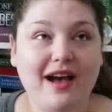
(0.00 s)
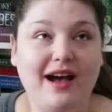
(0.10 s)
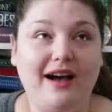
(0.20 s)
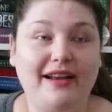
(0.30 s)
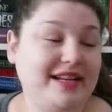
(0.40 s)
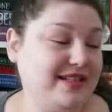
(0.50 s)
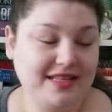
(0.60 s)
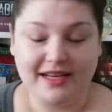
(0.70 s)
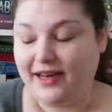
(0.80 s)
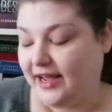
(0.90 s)
It is a
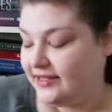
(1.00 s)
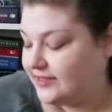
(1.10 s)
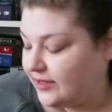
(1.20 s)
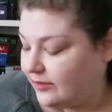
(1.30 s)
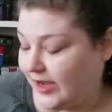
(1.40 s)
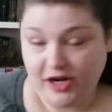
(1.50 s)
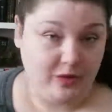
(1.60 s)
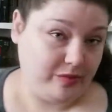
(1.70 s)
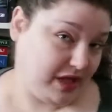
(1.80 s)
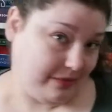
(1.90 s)
Sunday, so I
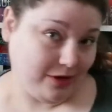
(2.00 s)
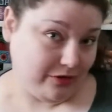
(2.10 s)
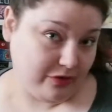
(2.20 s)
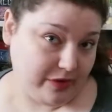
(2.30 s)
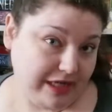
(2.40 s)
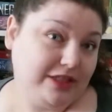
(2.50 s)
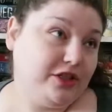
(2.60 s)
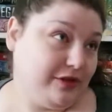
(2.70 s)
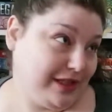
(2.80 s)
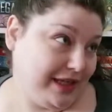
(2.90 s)
don't blame her for wanting
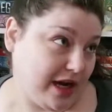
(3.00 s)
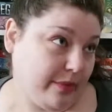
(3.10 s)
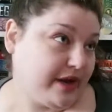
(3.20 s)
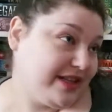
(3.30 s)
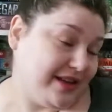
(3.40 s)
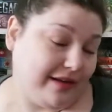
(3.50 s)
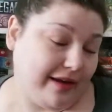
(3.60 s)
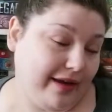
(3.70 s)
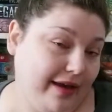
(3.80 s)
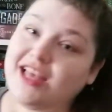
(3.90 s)
to clean up on a Sunday.